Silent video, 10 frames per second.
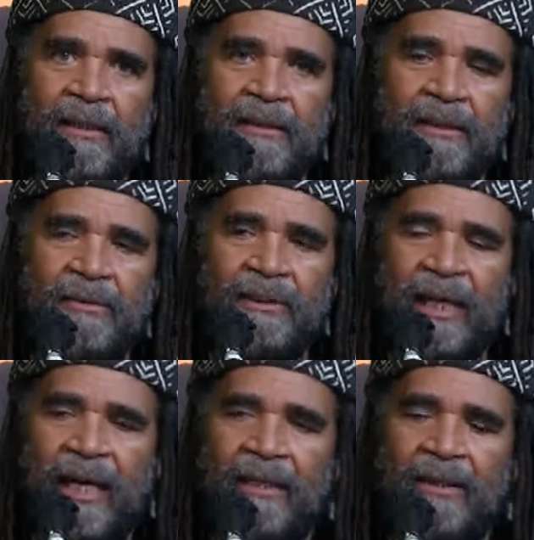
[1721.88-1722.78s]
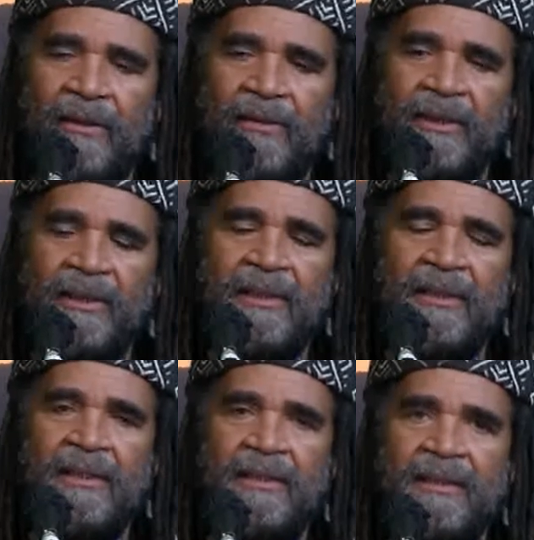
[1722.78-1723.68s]
So not only
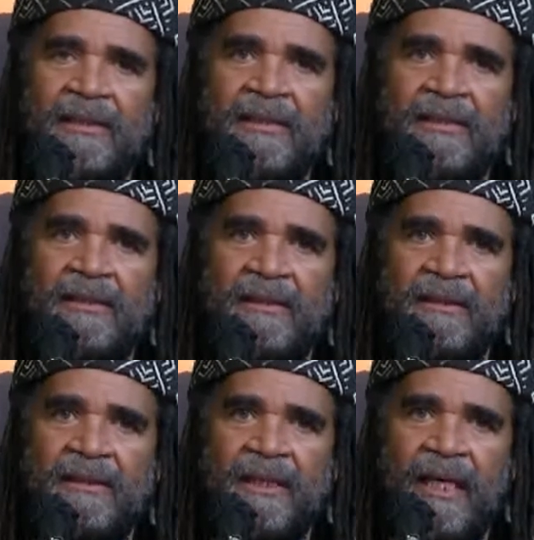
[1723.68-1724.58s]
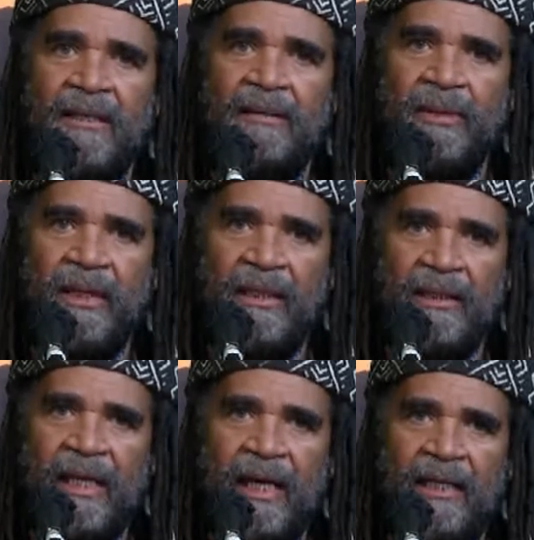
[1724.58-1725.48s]
is the standard
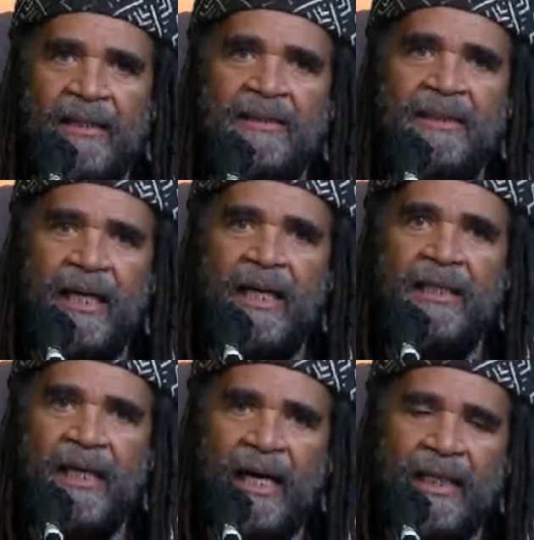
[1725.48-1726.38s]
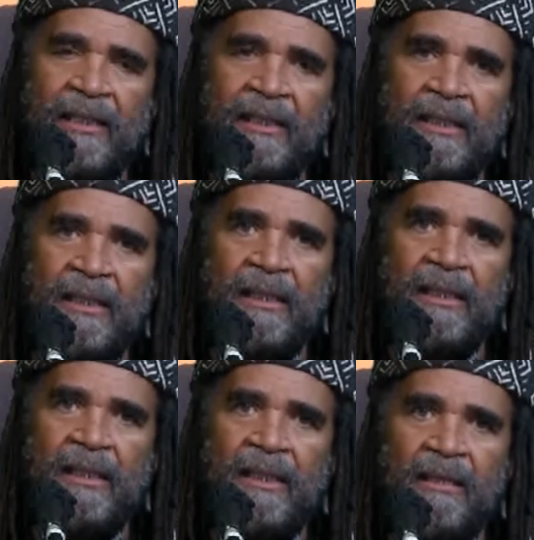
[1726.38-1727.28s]
American diet a sad diet
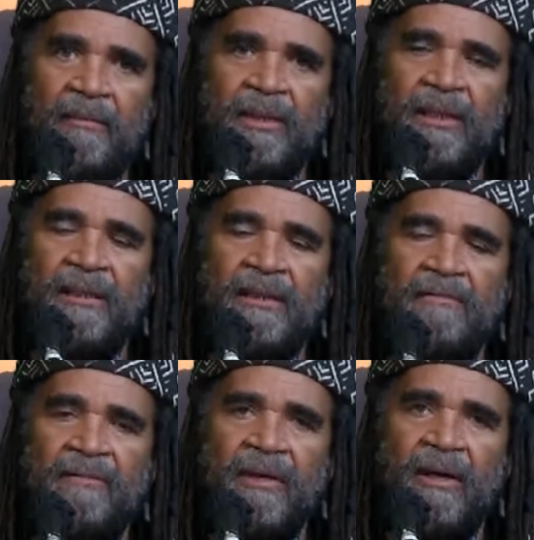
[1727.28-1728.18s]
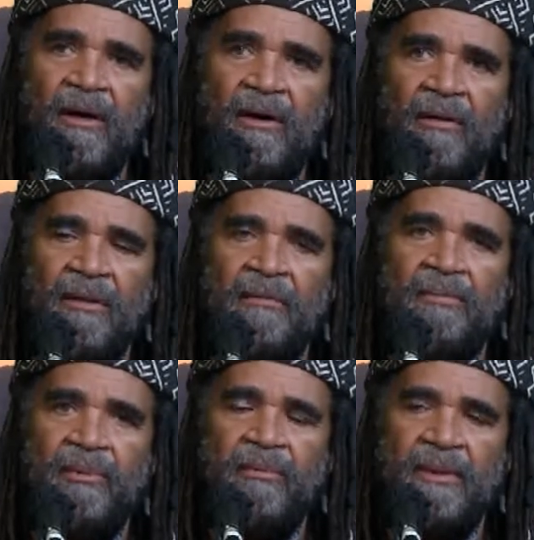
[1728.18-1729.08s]
because of all
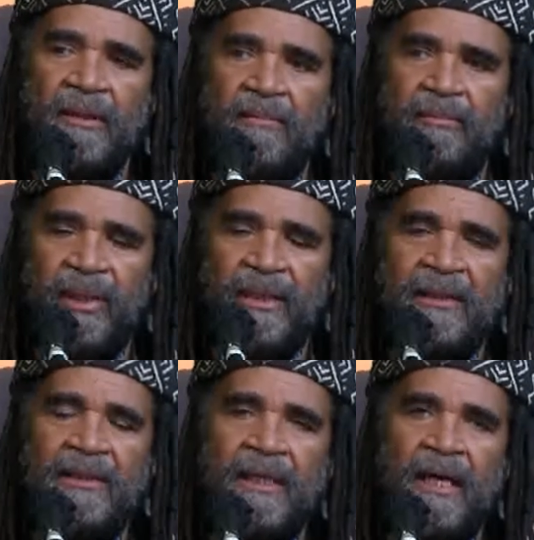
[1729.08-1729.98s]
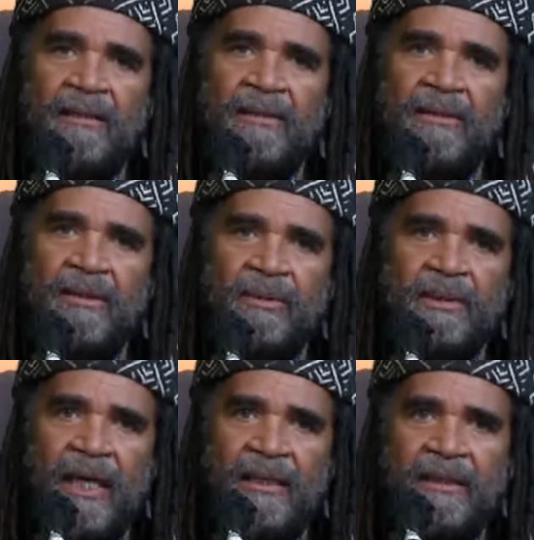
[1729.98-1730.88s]
the pesticides and
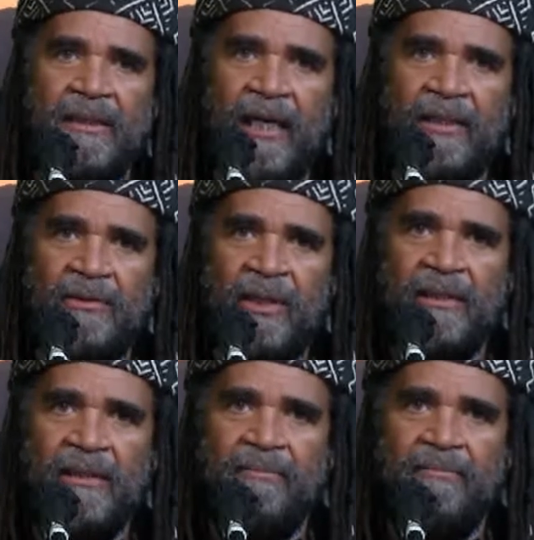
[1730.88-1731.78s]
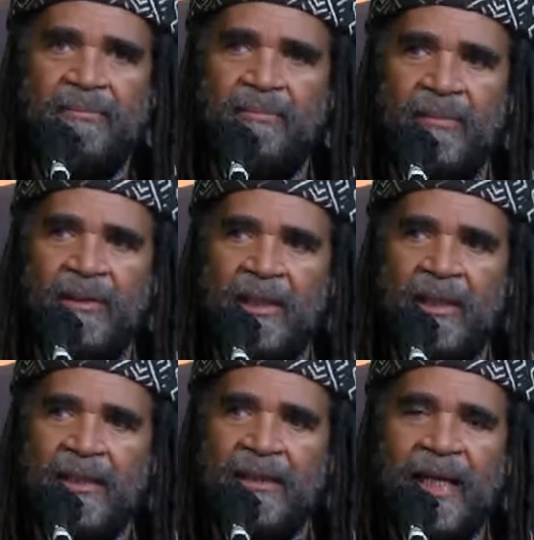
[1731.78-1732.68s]
herbicides and nitrates and
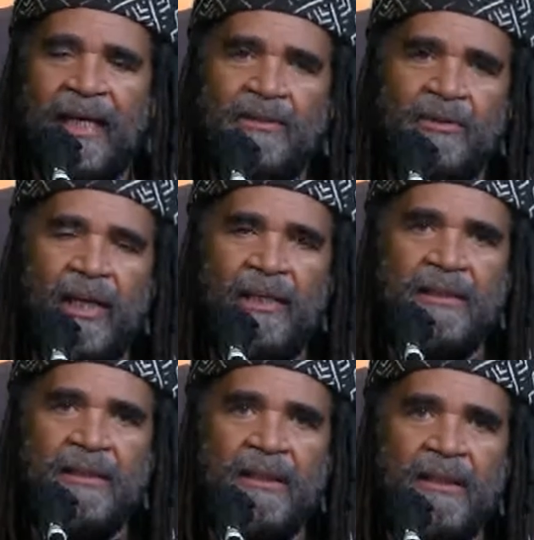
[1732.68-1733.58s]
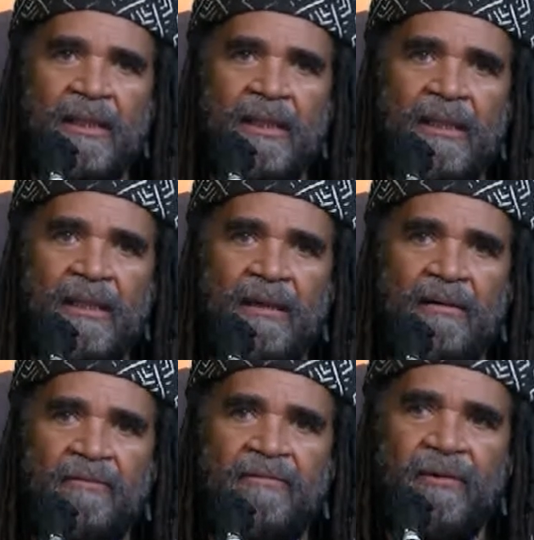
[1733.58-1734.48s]
nitrites,
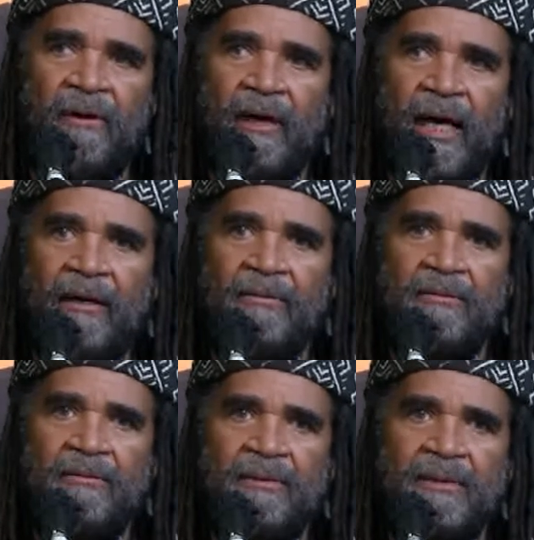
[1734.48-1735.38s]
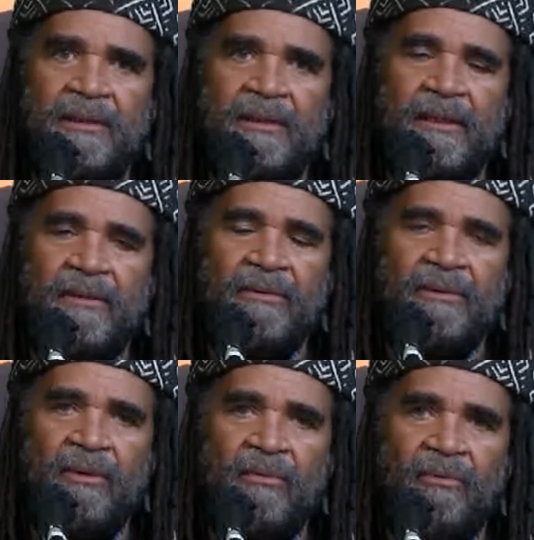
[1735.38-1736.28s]
fallout, you know,
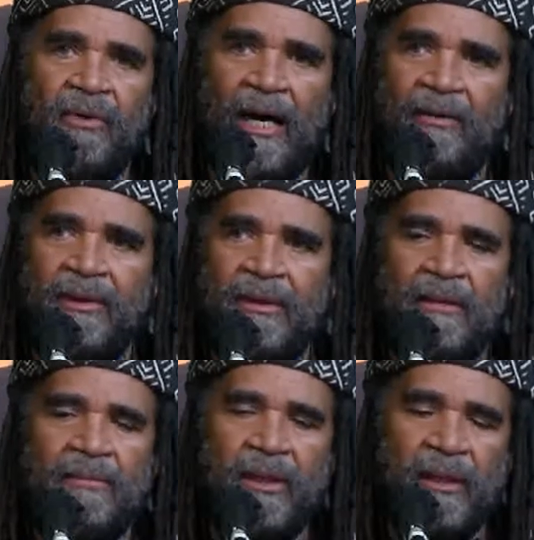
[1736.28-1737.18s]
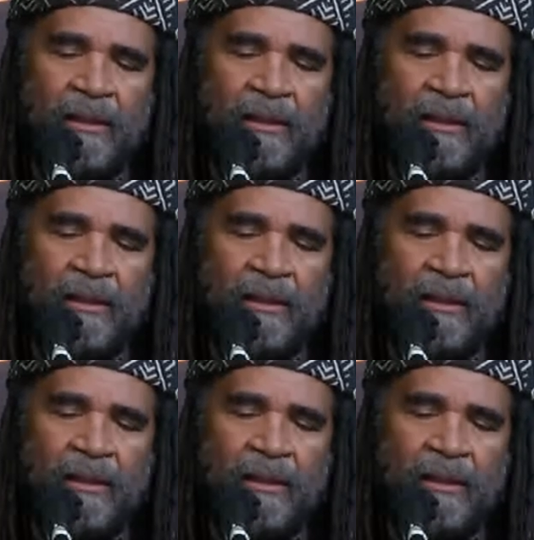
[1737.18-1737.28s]
Roundup,